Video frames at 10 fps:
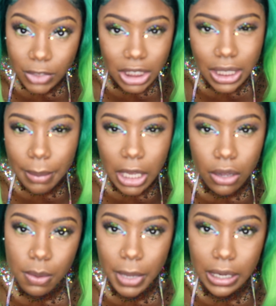just let me
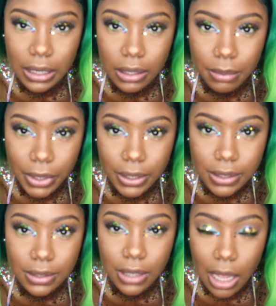know about it
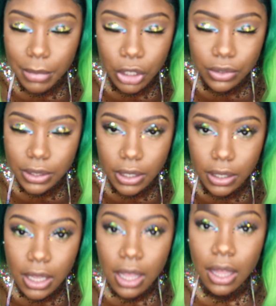because I'm
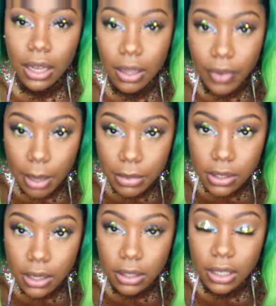interested. Love
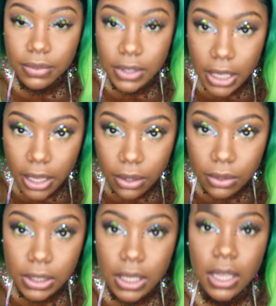Amazon, love
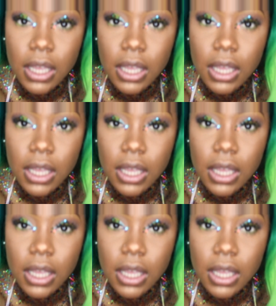sales.